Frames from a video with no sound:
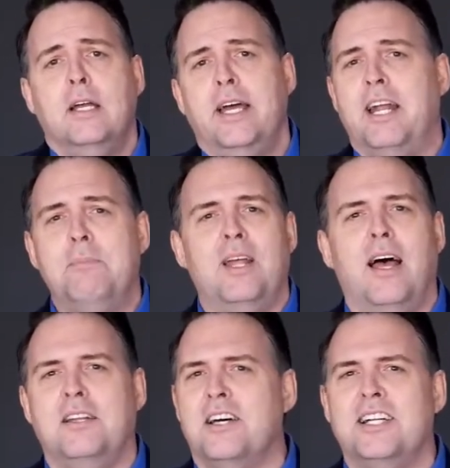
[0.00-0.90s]
And I'm
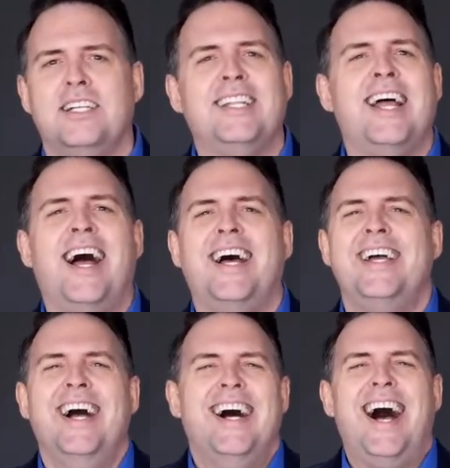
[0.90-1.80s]
not gonna
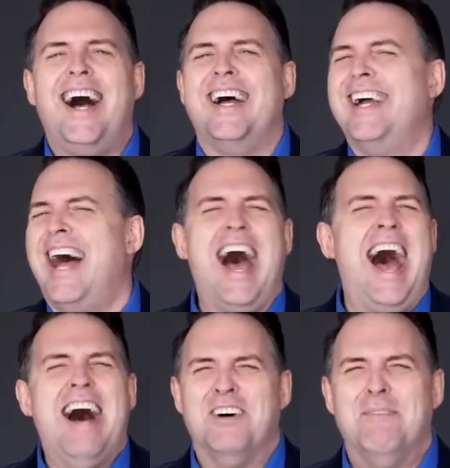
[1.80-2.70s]
lie, I
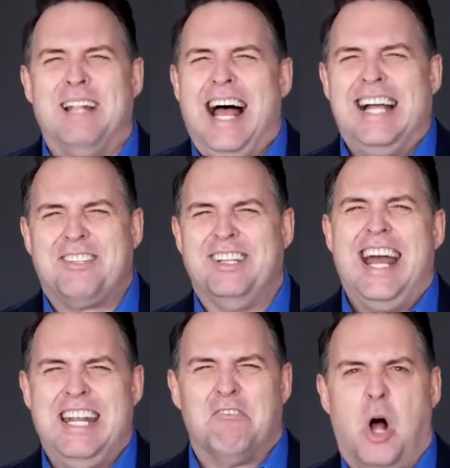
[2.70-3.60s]
have a blast with
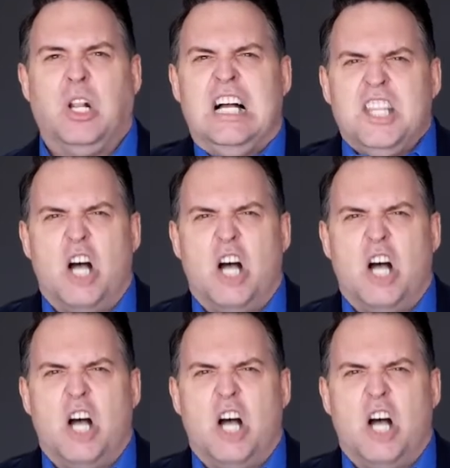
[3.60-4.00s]
any role.